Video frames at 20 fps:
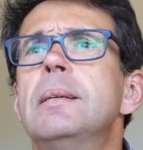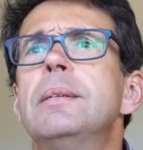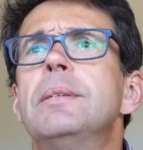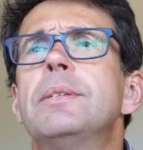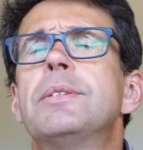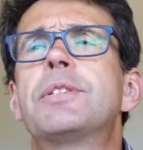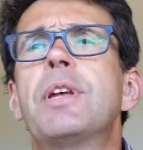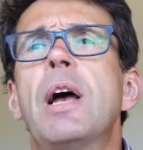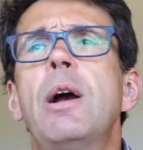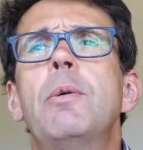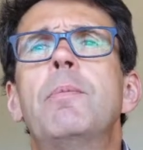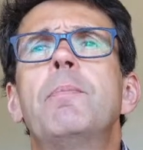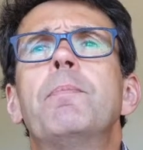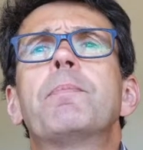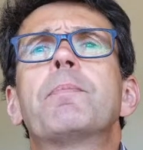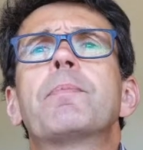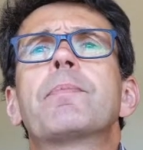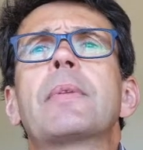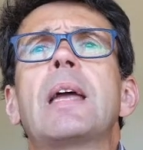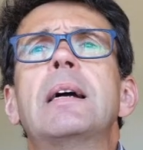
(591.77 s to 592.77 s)
So,
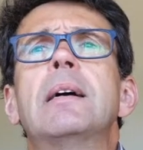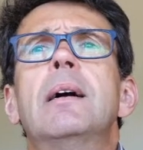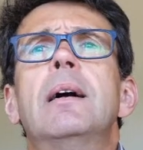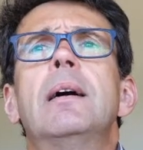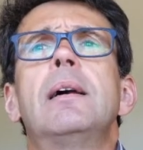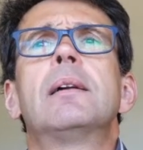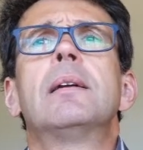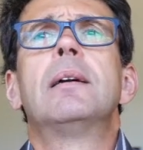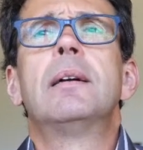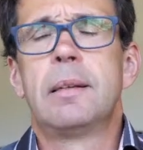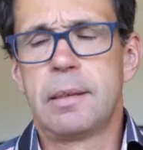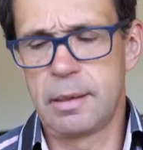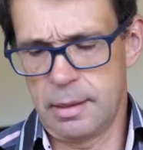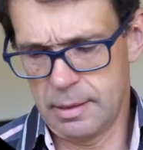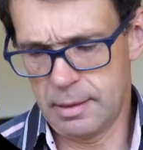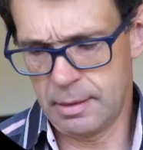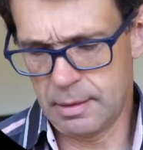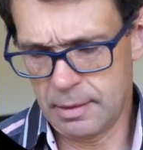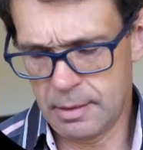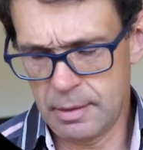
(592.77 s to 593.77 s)

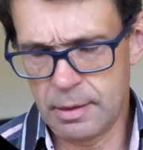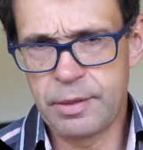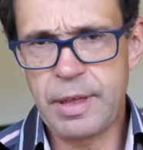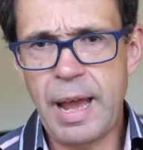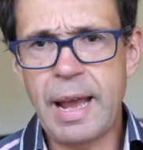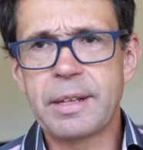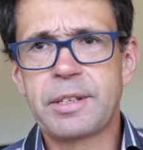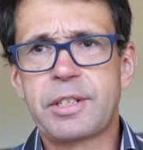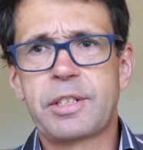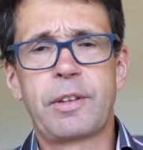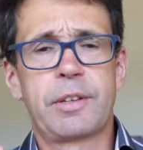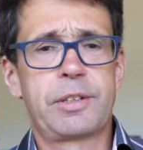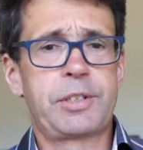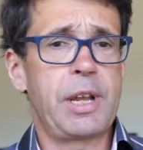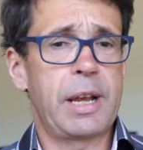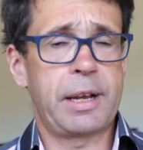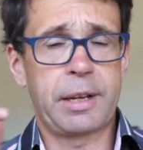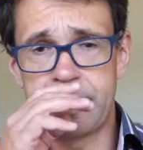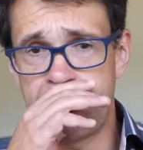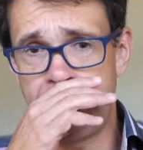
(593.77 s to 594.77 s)
that's
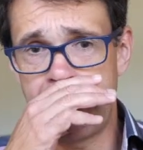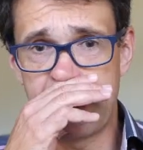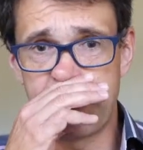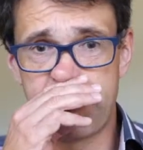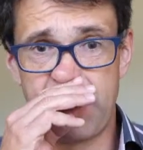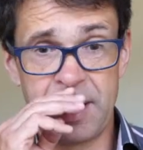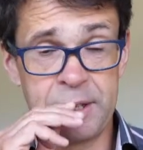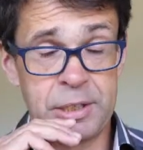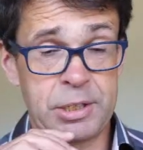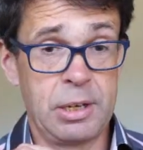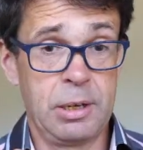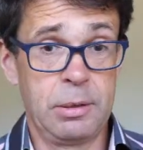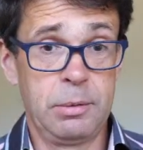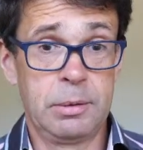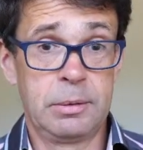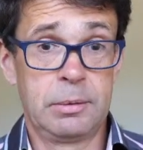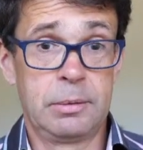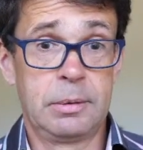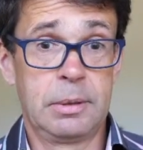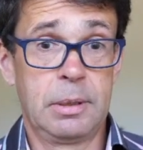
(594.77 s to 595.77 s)
second hand plays
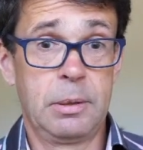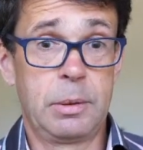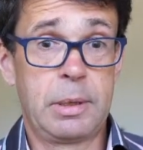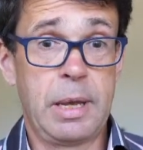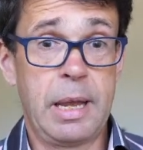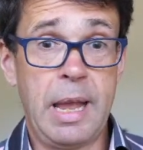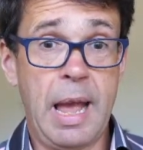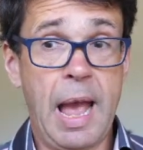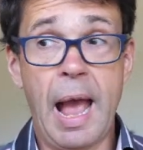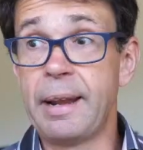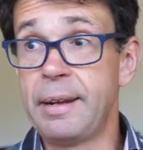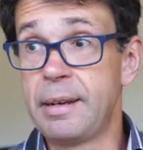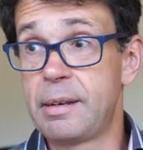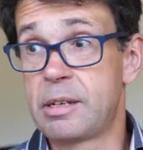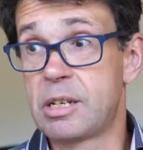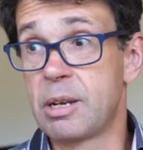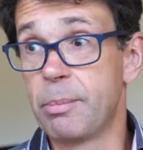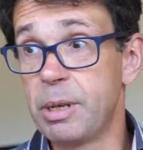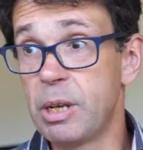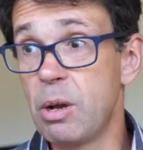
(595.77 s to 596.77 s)
low, okay?
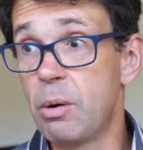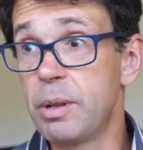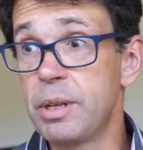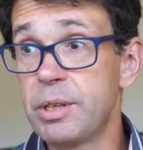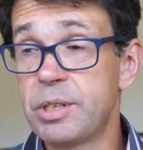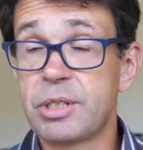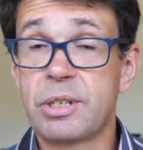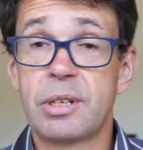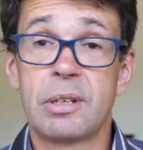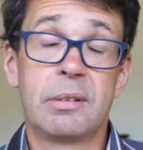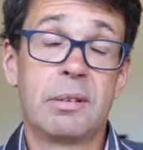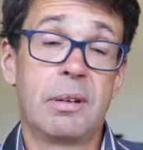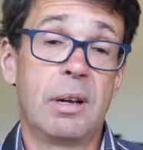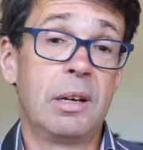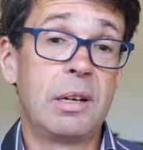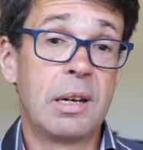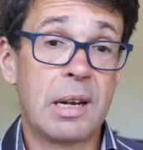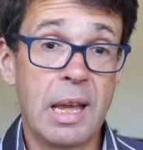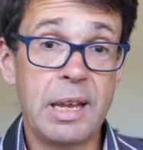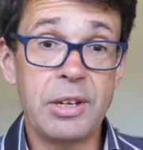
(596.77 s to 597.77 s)
And to be honest,
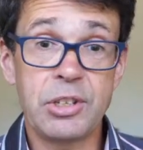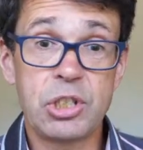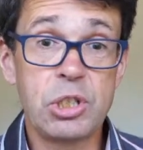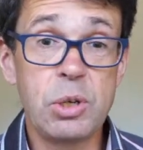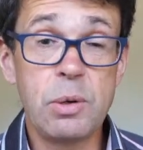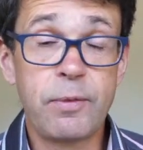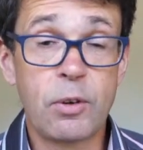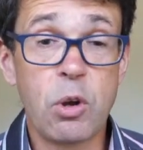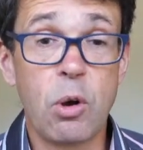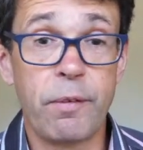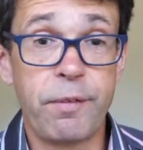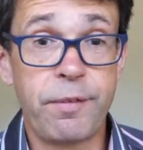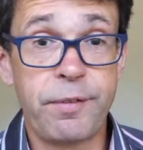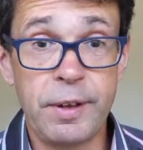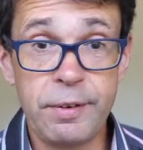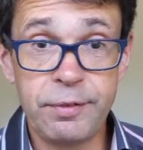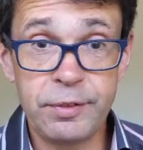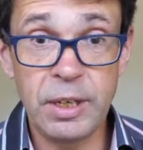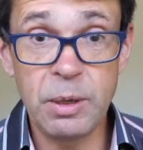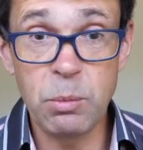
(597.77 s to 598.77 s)
unless you've got
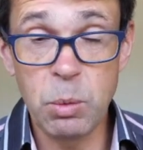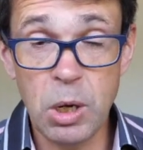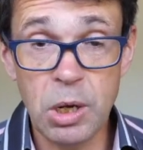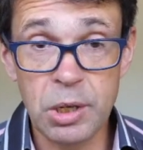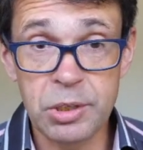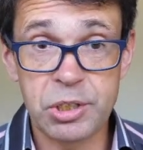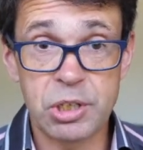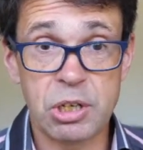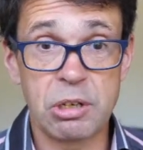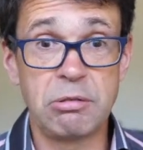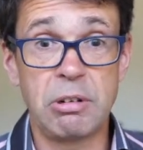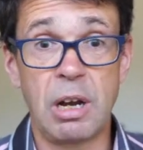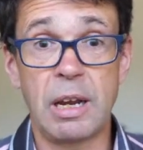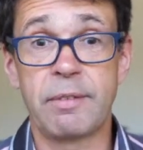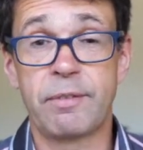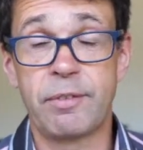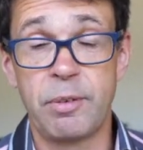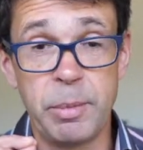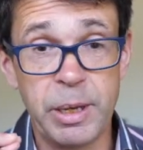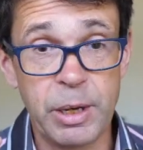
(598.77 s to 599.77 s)
50 words to
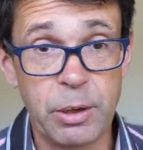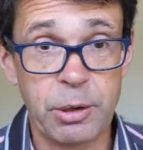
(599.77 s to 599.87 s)
write for me